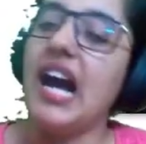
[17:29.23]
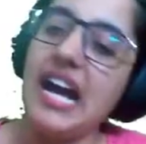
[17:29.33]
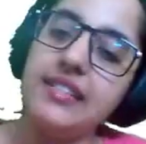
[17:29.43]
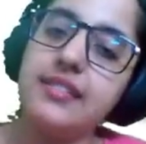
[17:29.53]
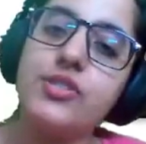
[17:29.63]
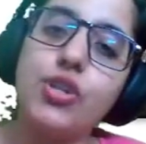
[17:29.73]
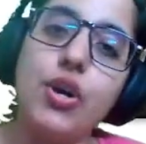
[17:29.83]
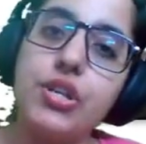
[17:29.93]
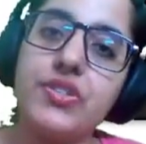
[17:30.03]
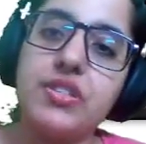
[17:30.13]

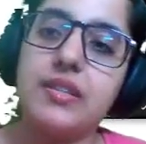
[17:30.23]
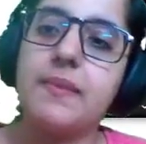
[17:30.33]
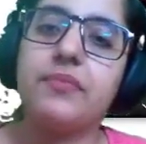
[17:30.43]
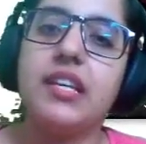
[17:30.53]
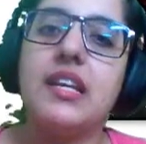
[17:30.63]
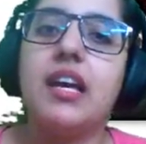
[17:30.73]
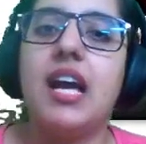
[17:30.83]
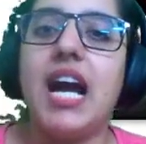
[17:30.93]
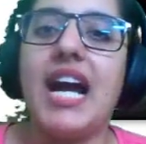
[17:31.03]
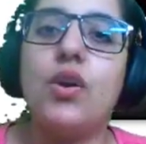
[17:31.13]
Understood?
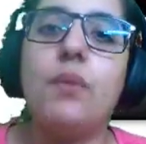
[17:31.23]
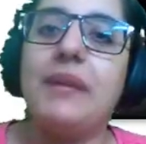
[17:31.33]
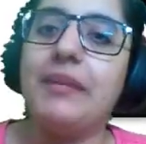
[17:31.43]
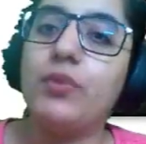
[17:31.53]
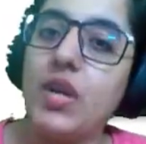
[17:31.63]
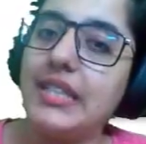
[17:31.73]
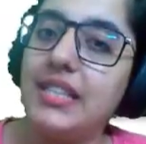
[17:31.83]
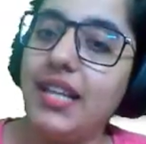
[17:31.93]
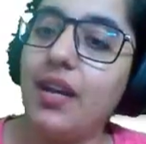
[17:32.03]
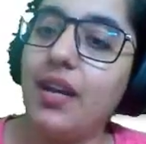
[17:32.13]
I hope I'm quite
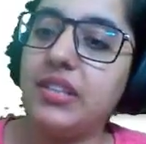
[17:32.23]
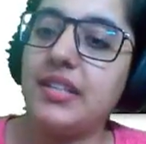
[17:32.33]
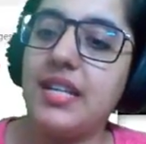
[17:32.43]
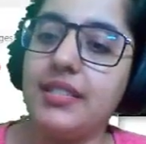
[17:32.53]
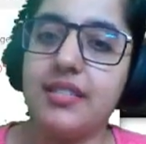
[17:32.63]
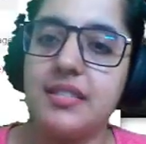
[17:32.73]
clear with it.